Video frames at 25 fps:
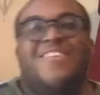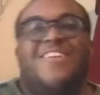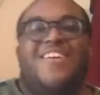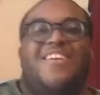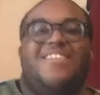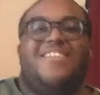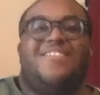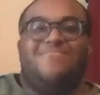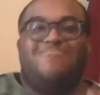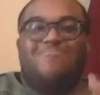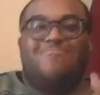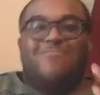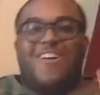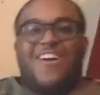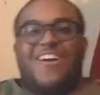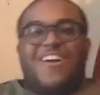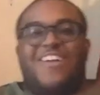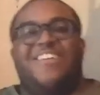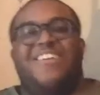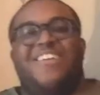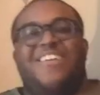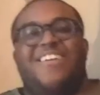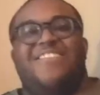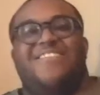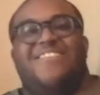It's
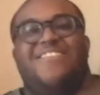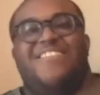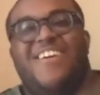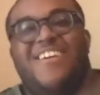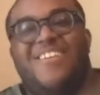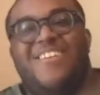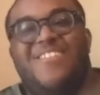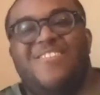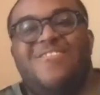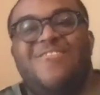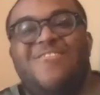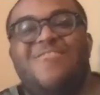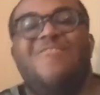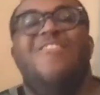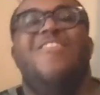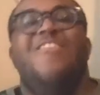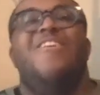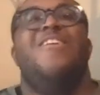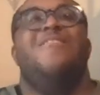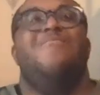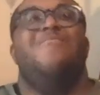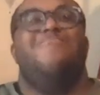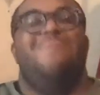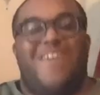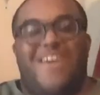Podcast Etta
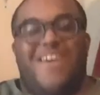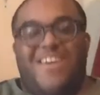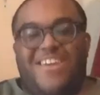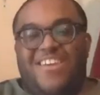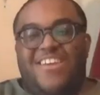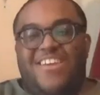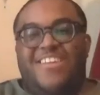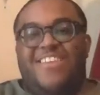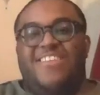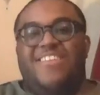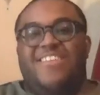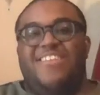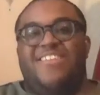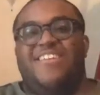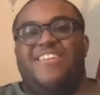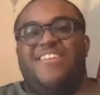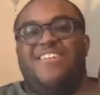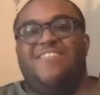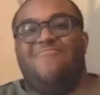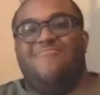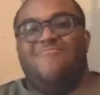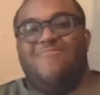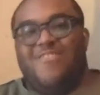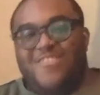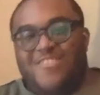back at it
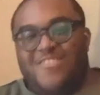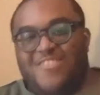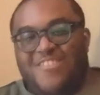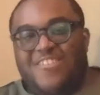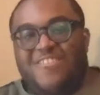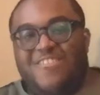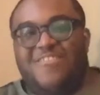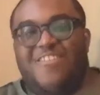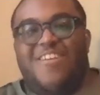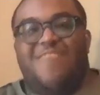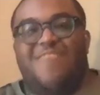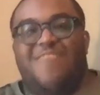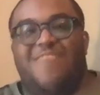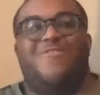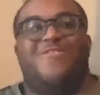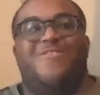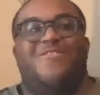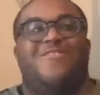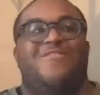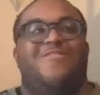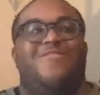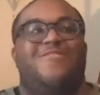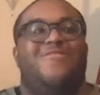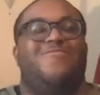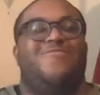again with another
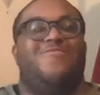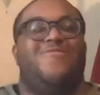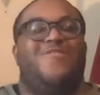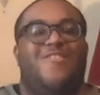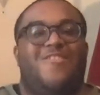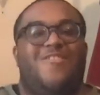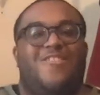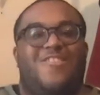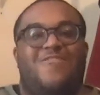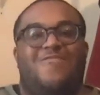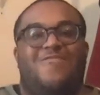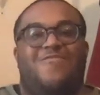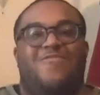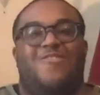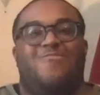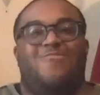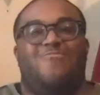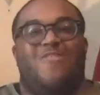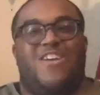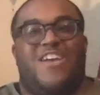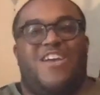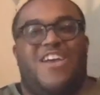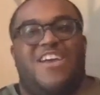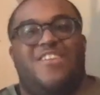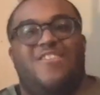episode of Talking Farm
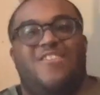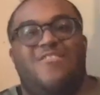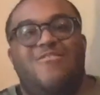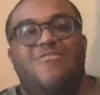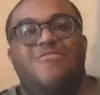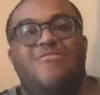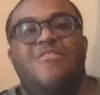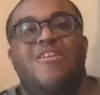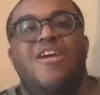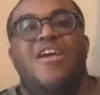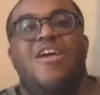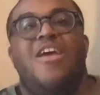with Etta.